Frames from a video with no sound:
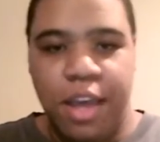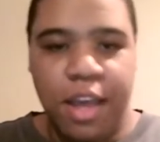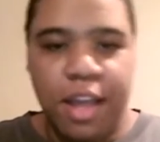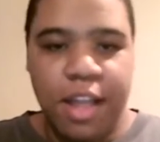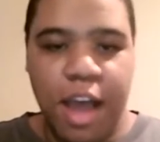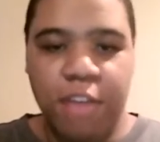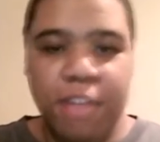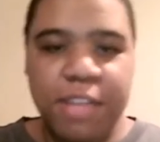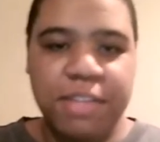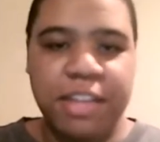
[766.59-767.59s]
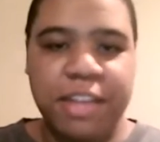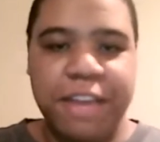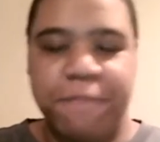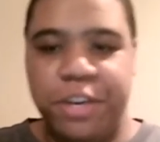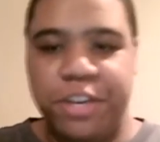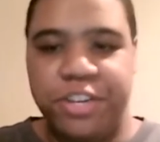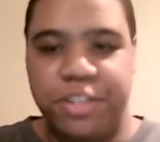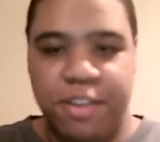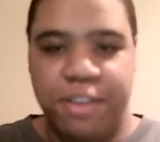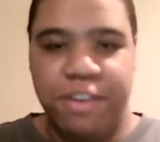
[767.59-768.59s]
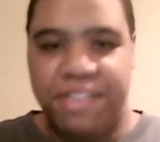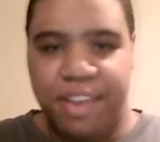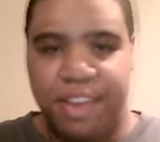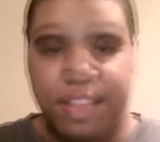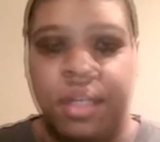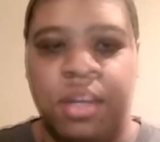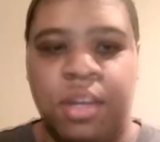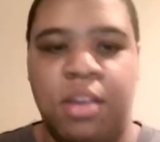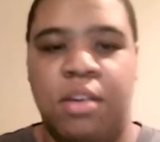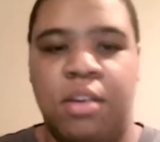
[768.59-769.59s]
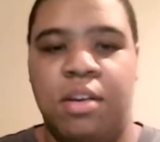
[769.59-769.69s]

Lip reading: And I'll leave the link for each of the series in the description.